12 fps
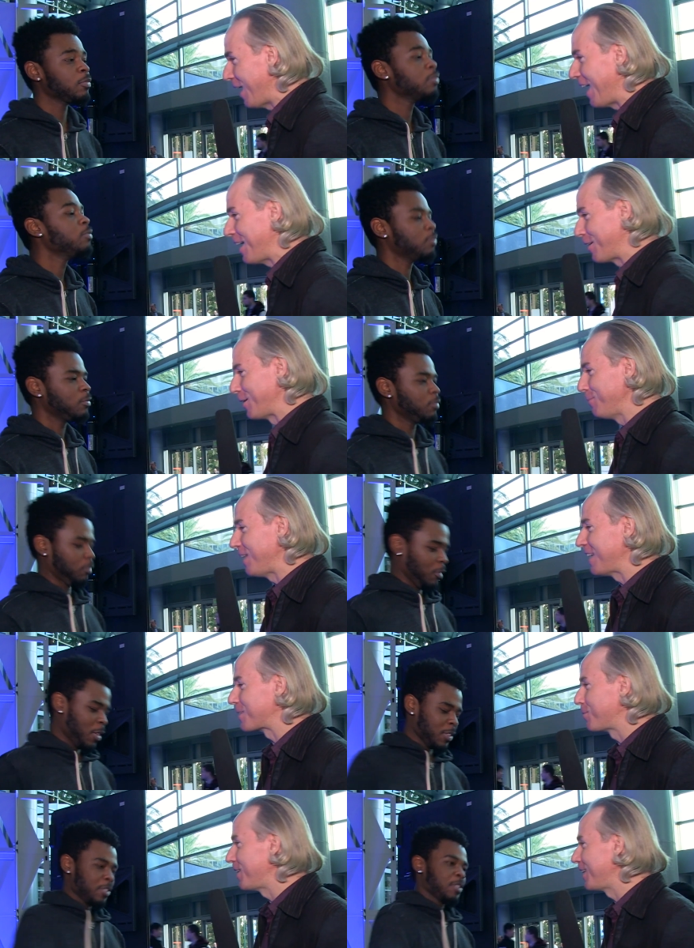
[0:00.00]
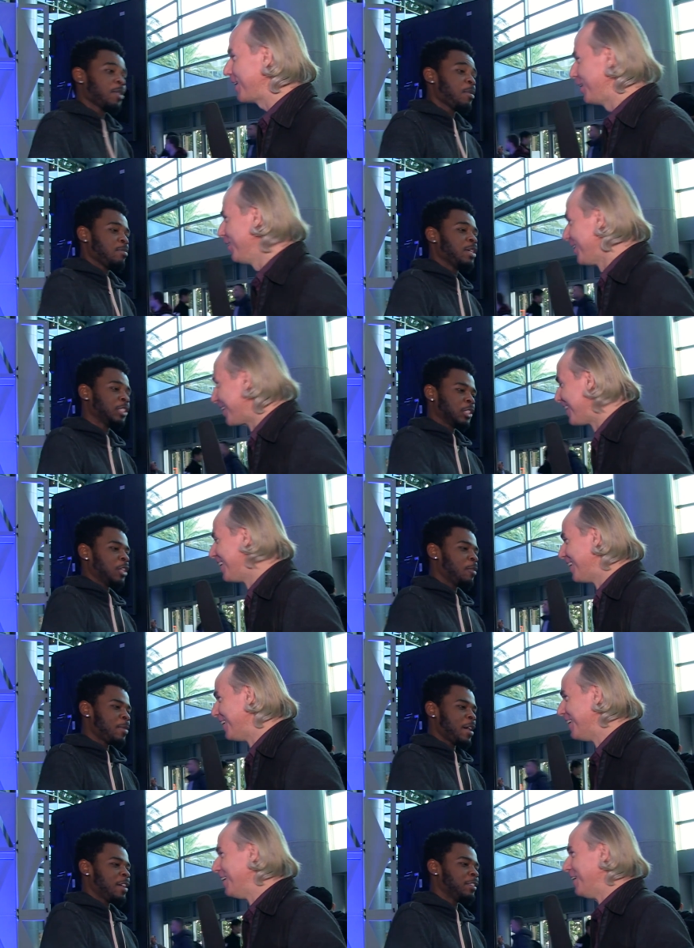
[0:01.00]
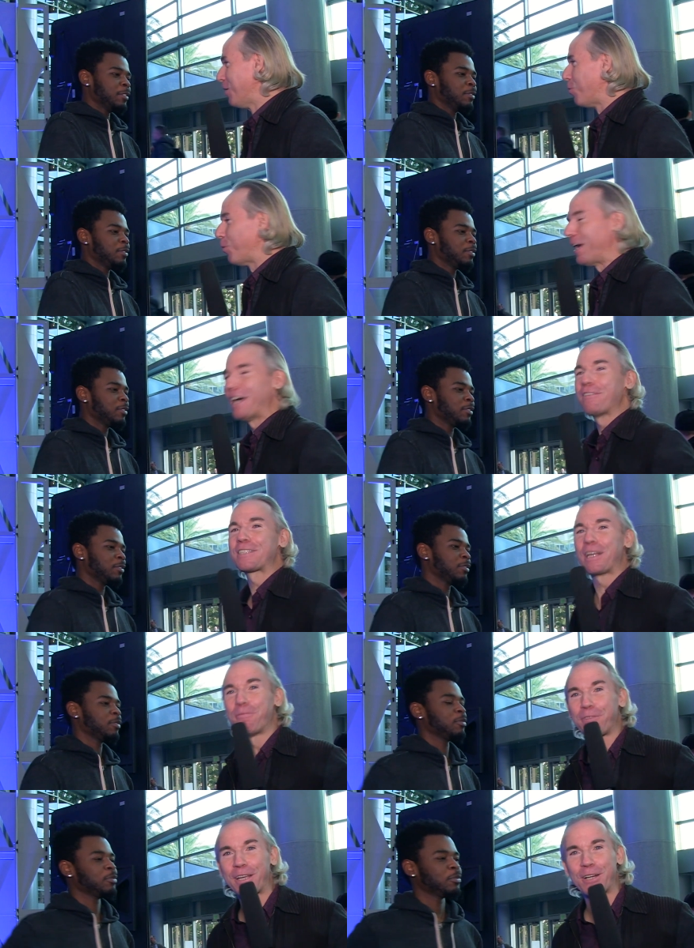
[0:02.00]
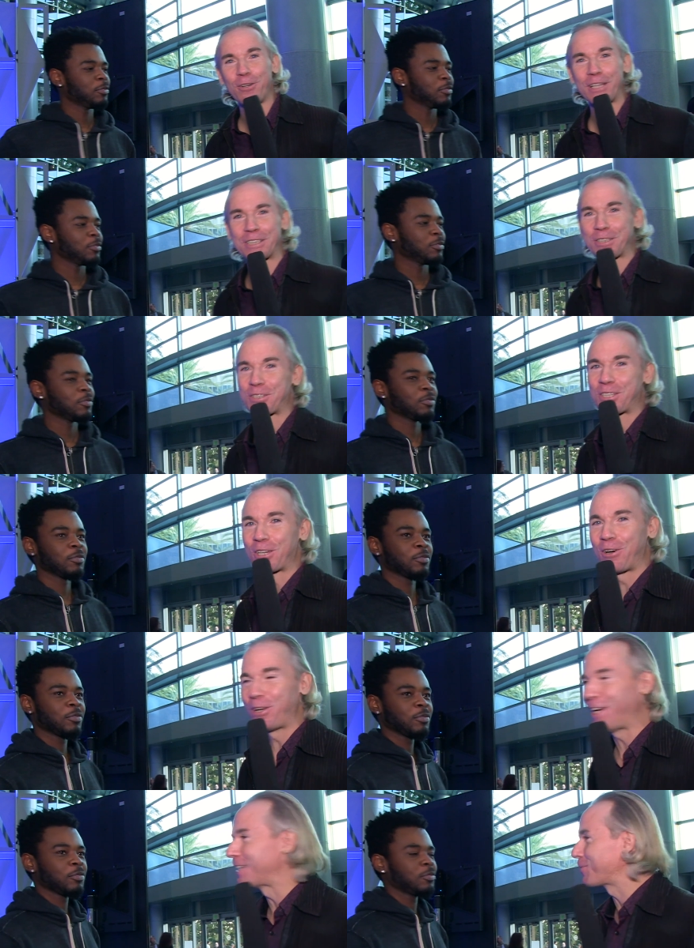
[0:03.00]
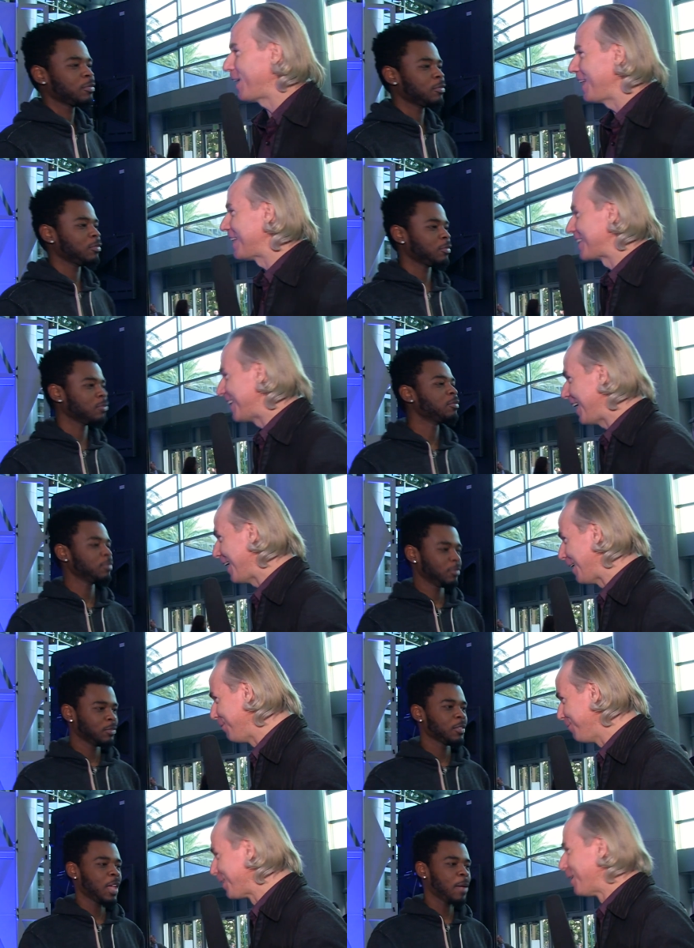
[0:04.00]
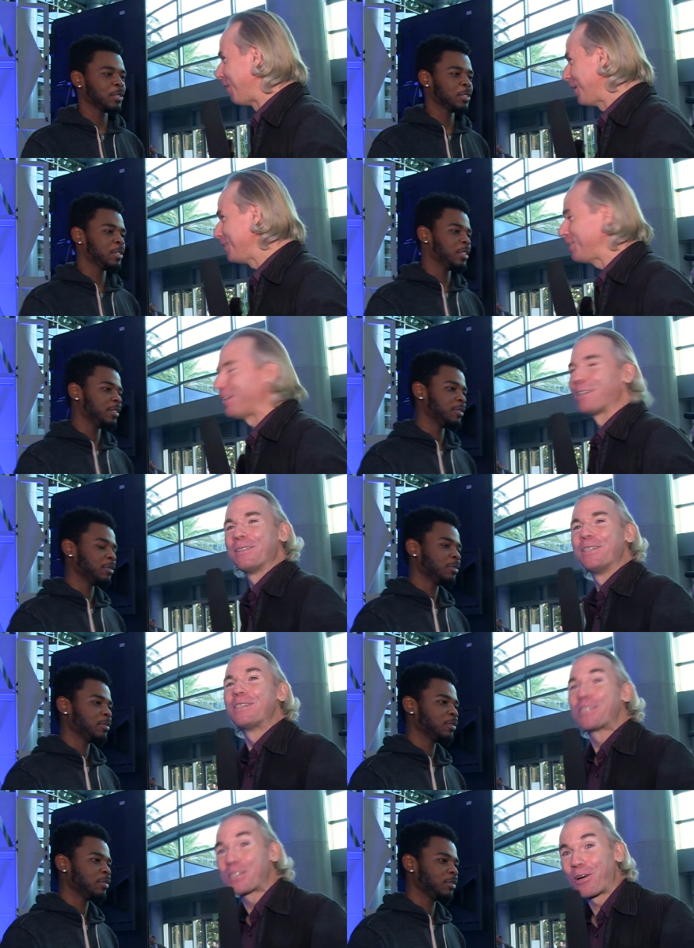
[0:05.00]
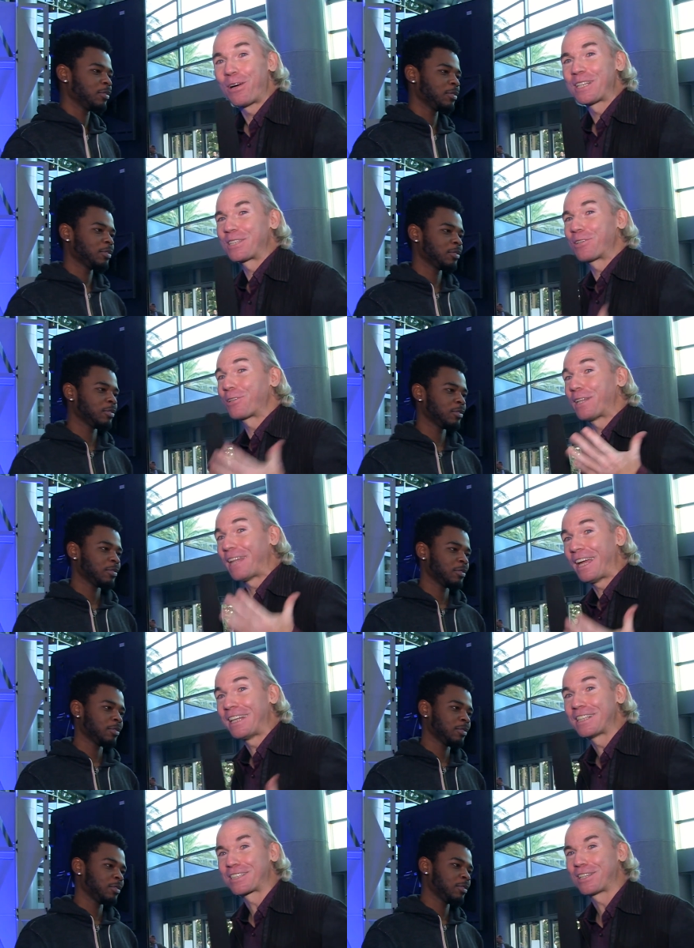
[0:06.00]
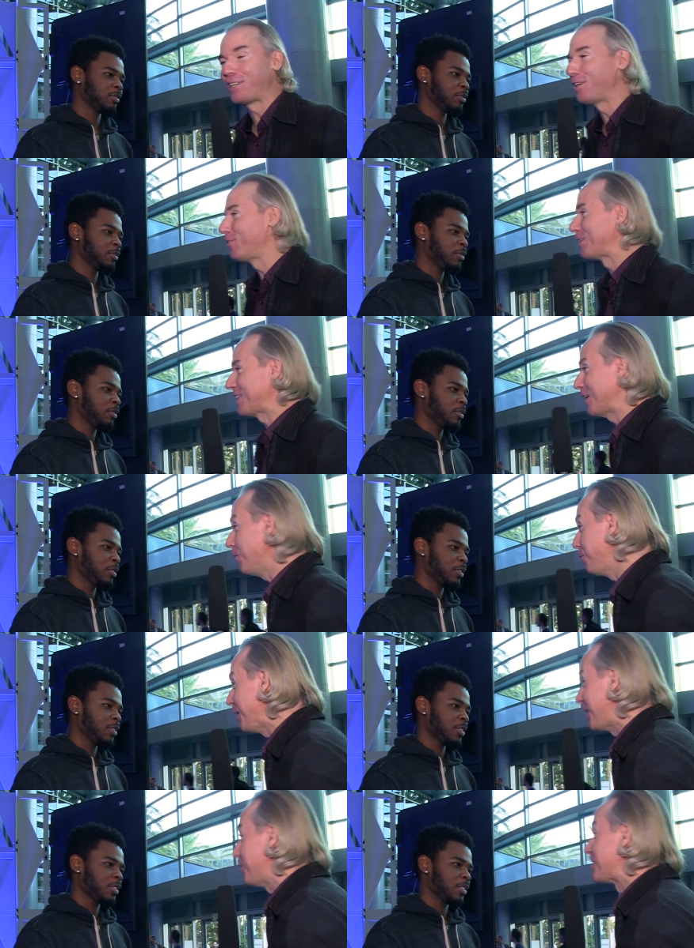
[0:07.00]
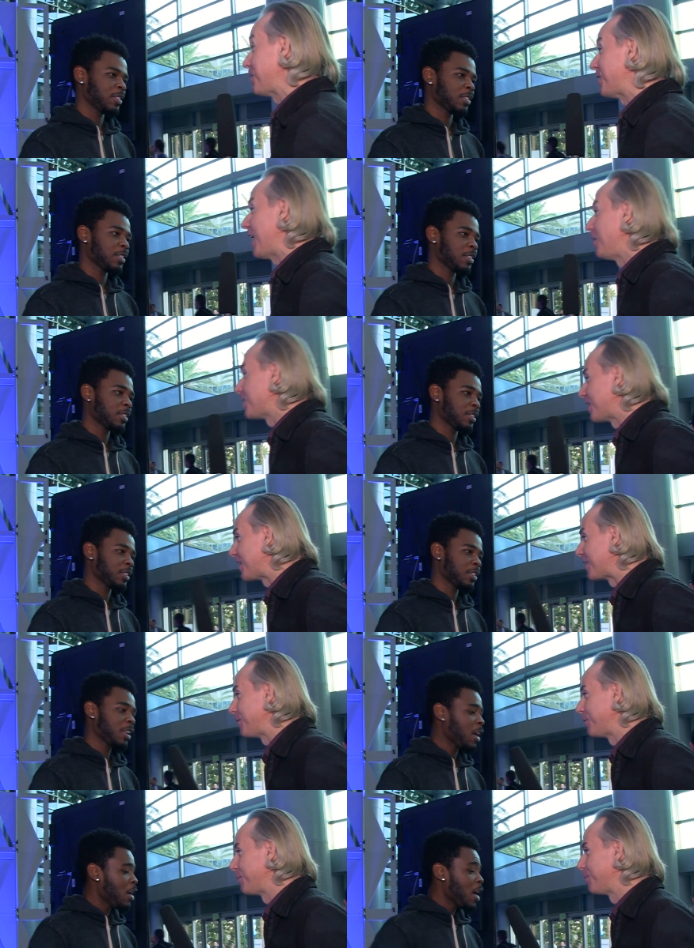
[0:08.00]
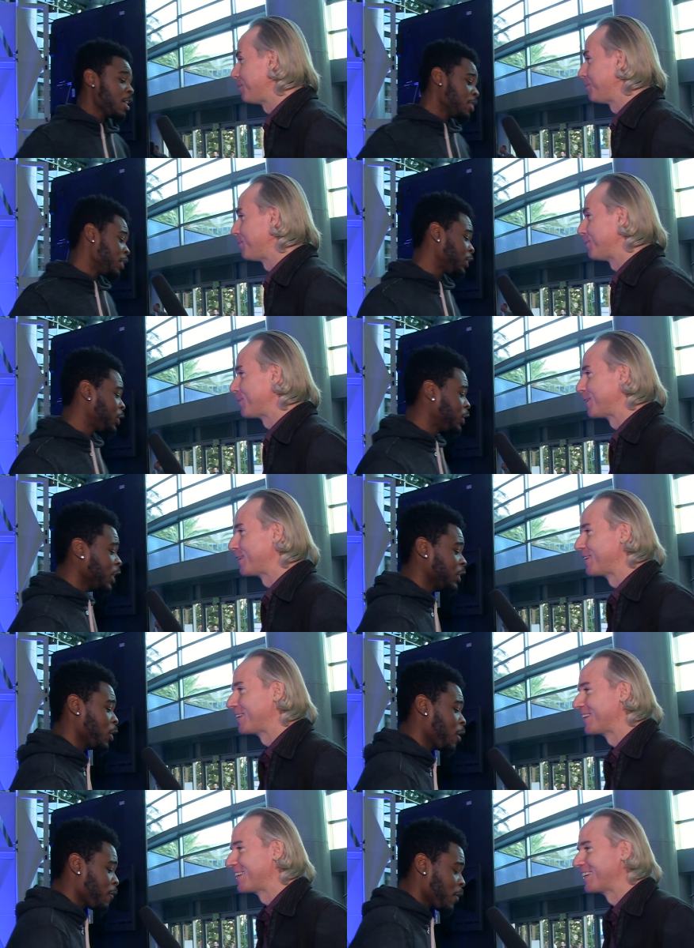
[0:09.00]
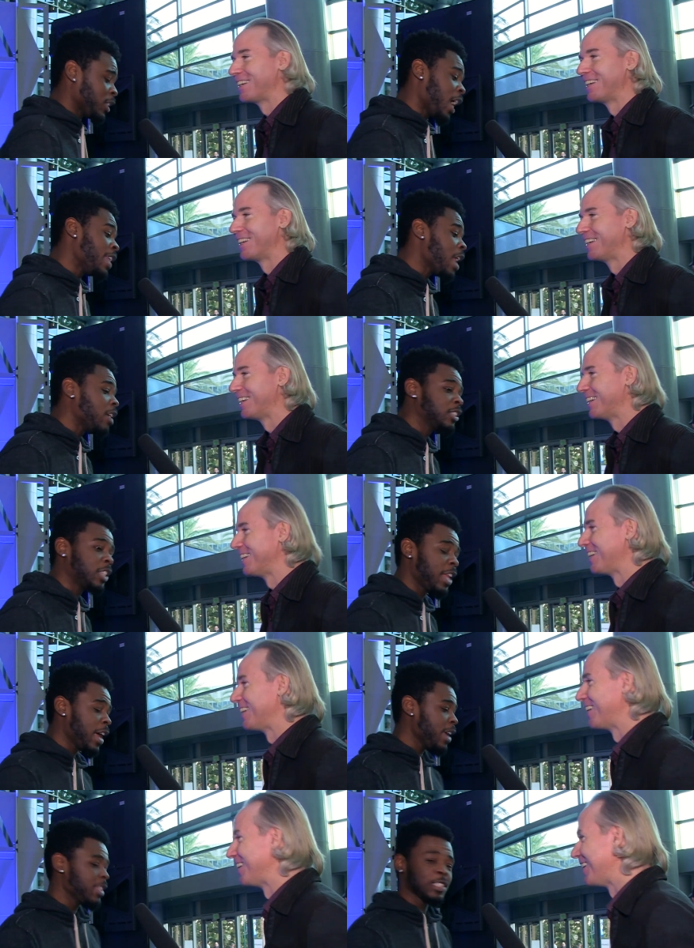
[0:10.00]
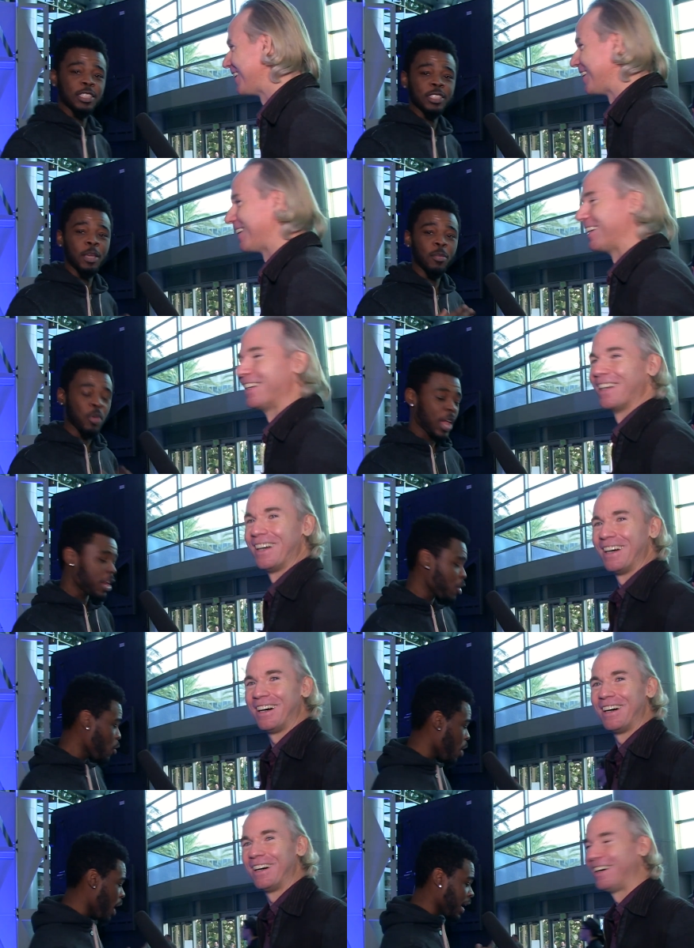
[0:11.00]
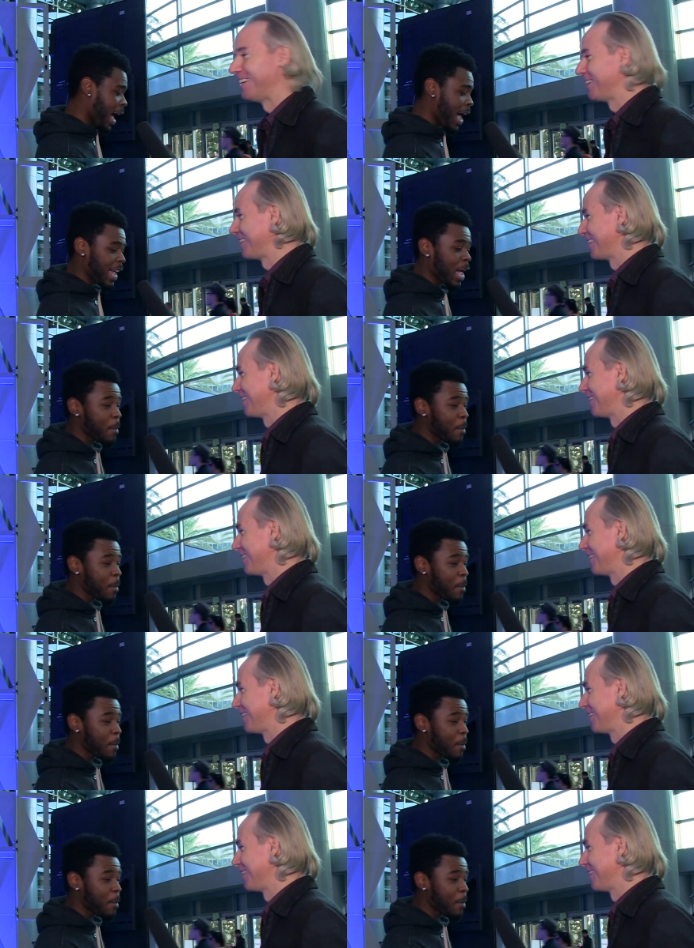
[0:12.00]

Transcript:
Speaker 1: Hi Herm, nice meeting you. We have something cool here to show you as well at NAMM. Why don't you show us your latest and newest? I don't think it is even out there. This is just our announced today. This is the brand new Akai